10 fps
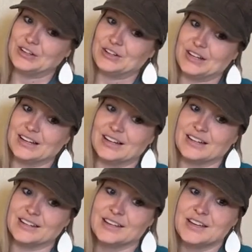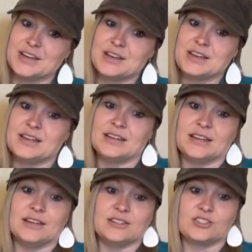agree on.
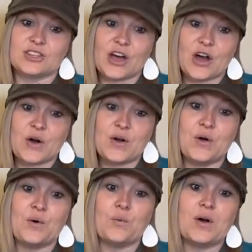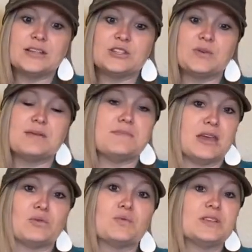So what do we
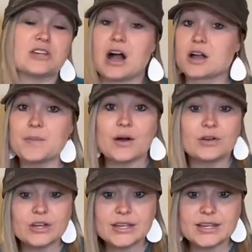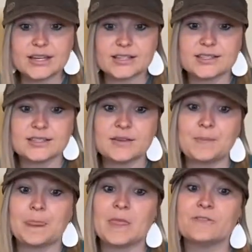mean when we talk about goodness?
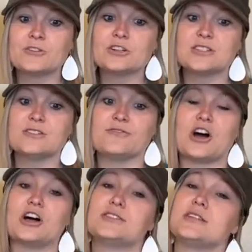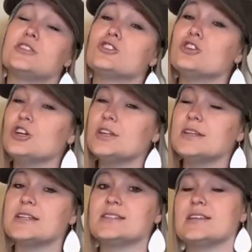First of all, since
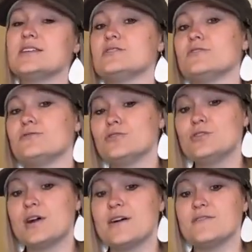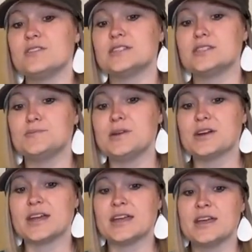goodness is a fruit of the
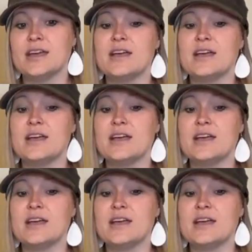Spirit,